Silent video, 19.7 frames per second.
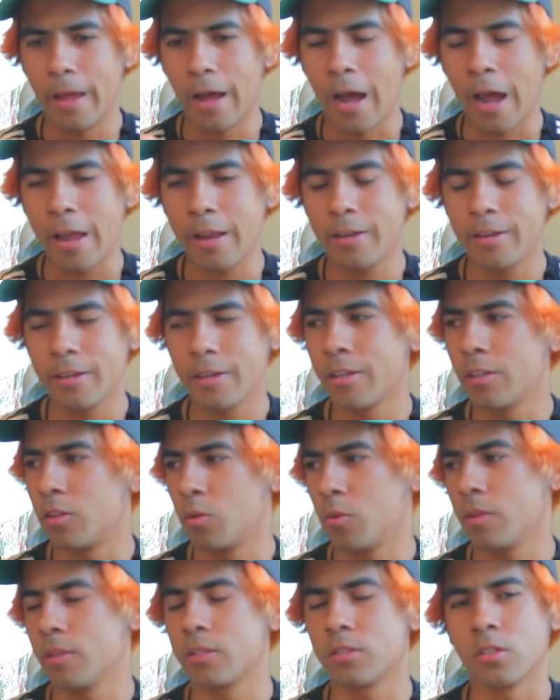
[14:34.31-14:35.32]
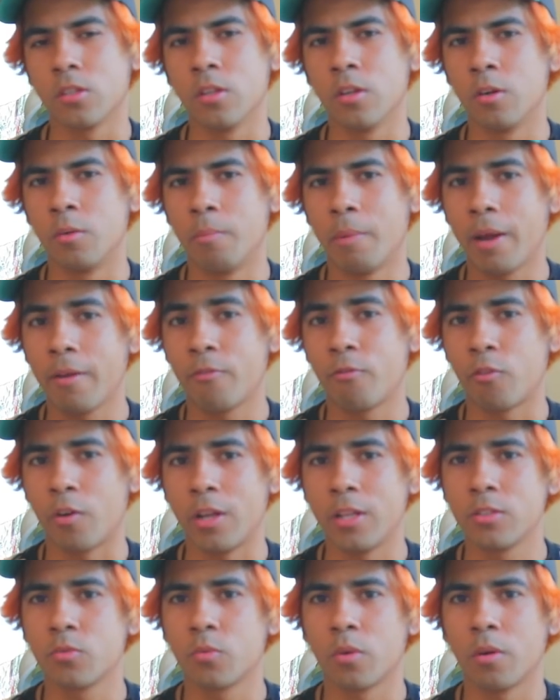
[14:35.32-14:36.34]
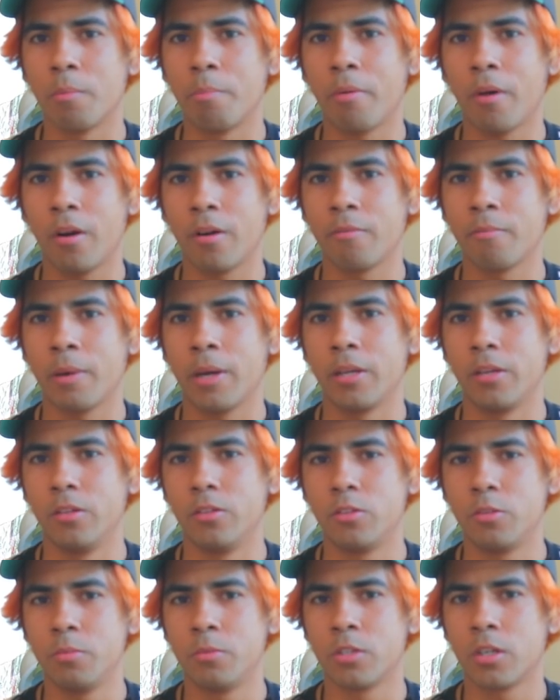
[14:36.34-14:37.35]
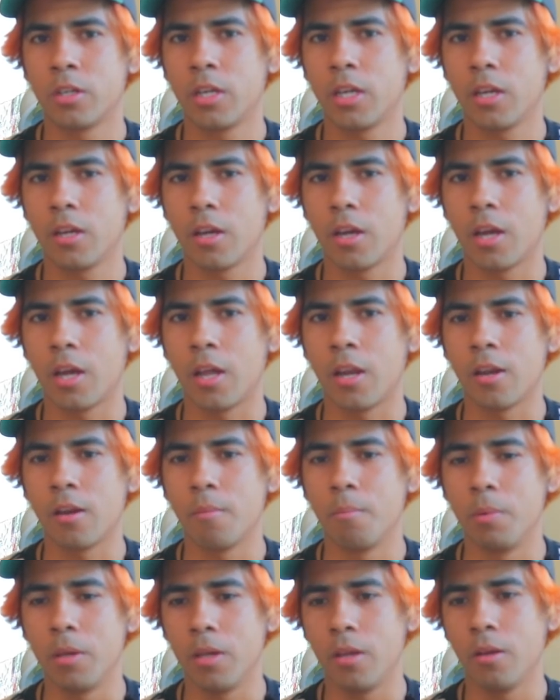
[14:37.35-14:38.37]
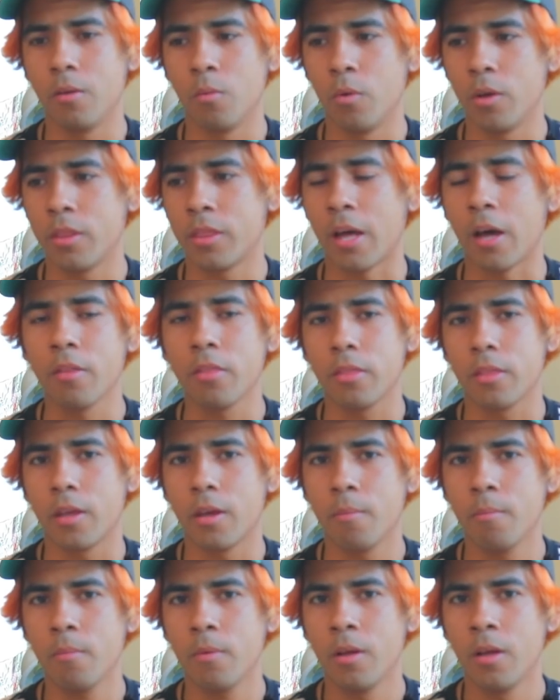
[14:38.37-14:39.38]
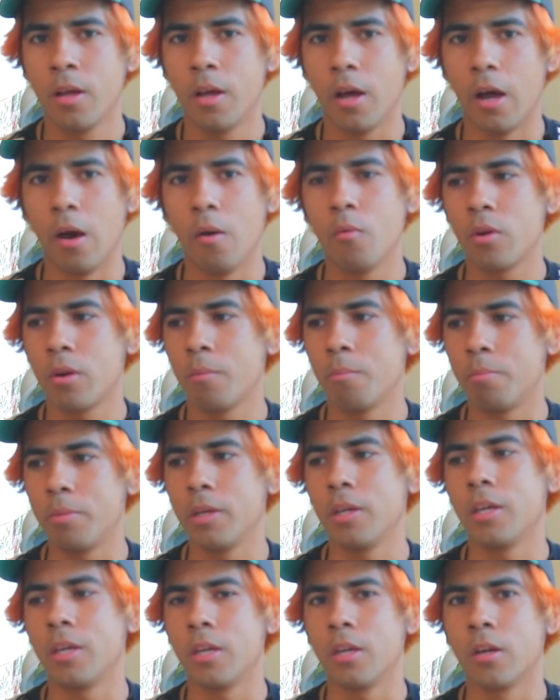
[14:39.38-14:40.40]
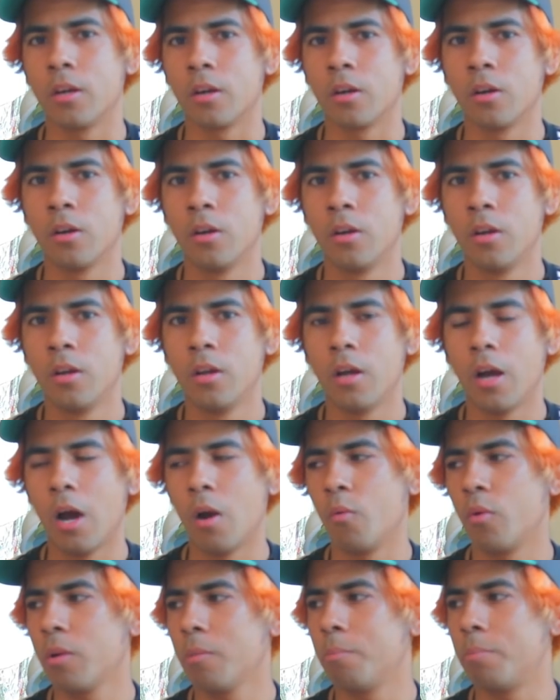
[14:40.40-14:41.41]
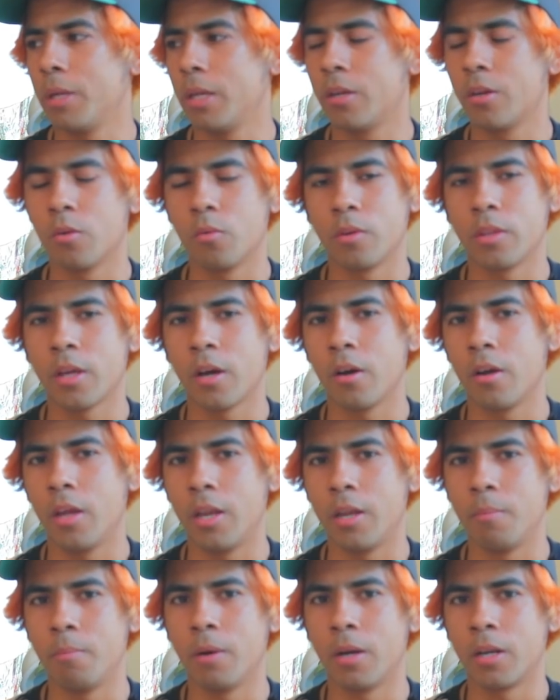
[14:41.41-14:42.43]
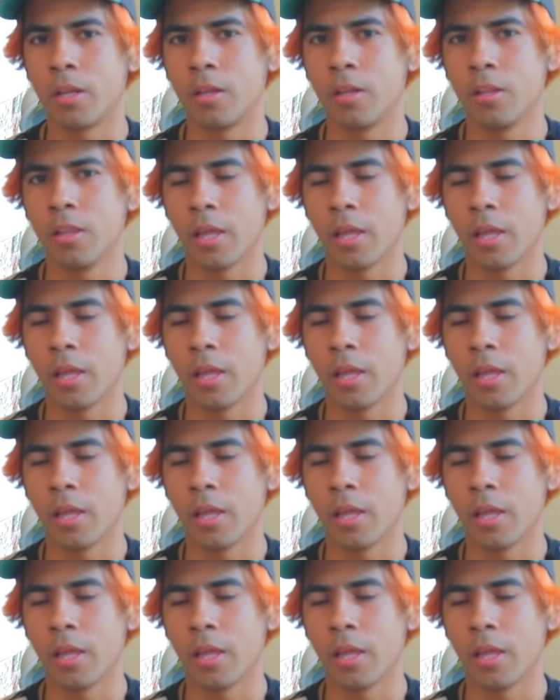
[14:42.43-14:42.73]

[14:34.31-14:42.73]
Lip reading: I didn't do this alone. My friends were a part of my YouTube journey, and without them, I wouldn't be here. I wouldn't be here without anybody.